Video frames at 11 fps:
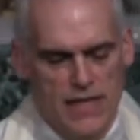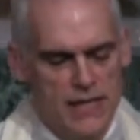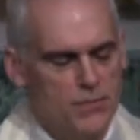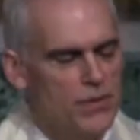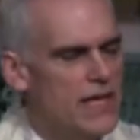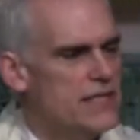
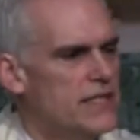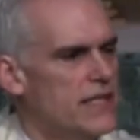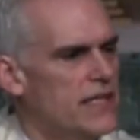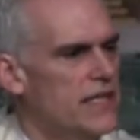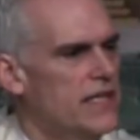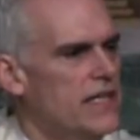and
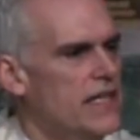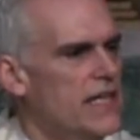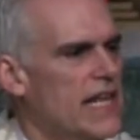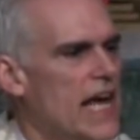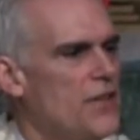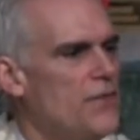blessing and
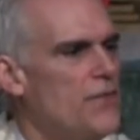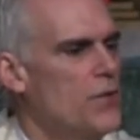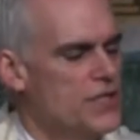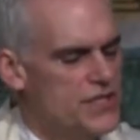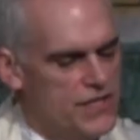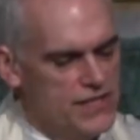allow the
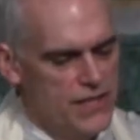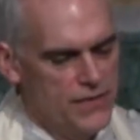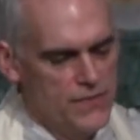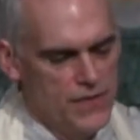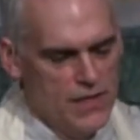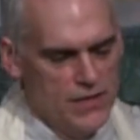forces
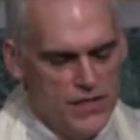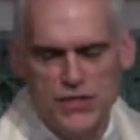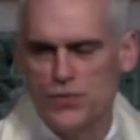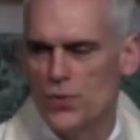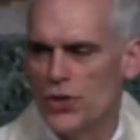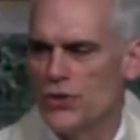of
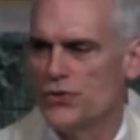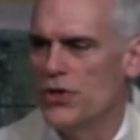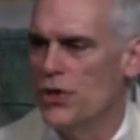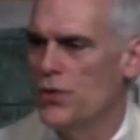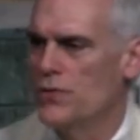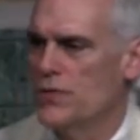this world
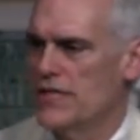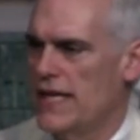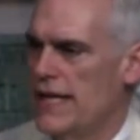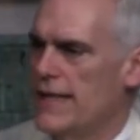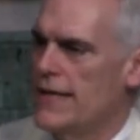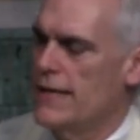to
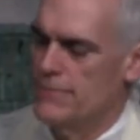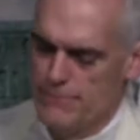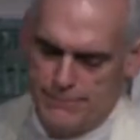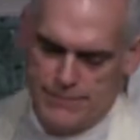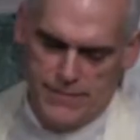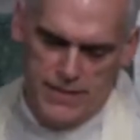overtake them.
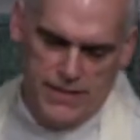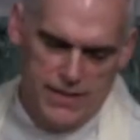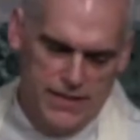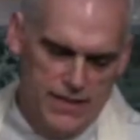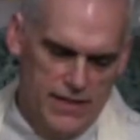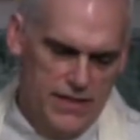
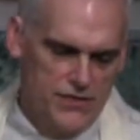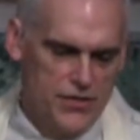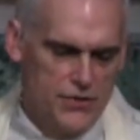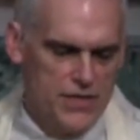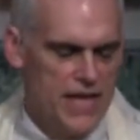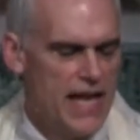And
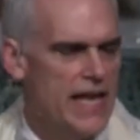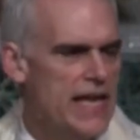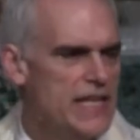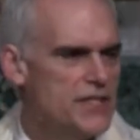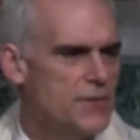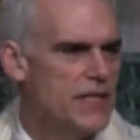so
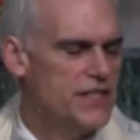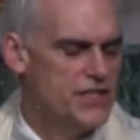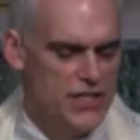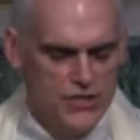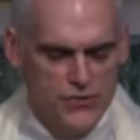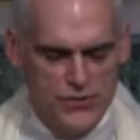today, as we
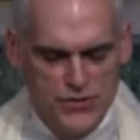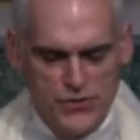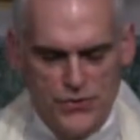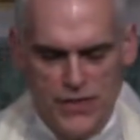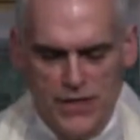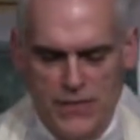continue in the
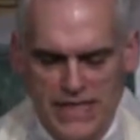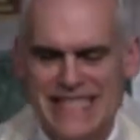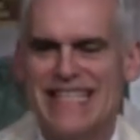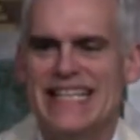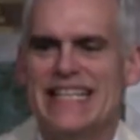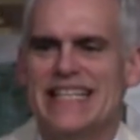story, we
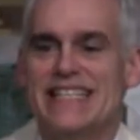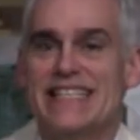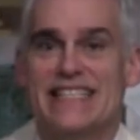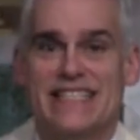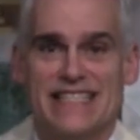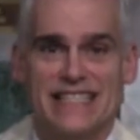see this
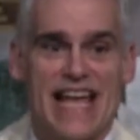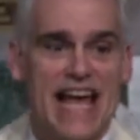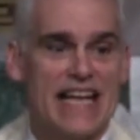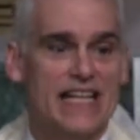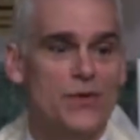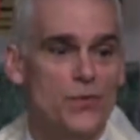is
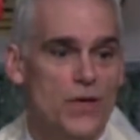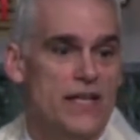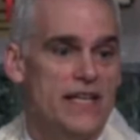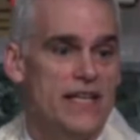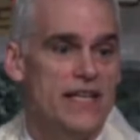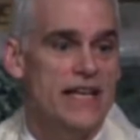exactly
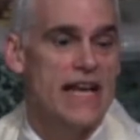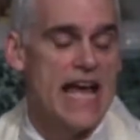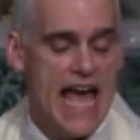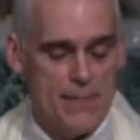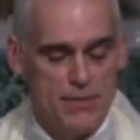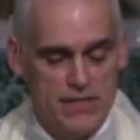what
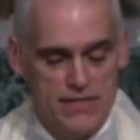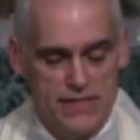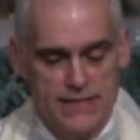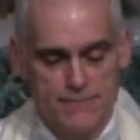happens.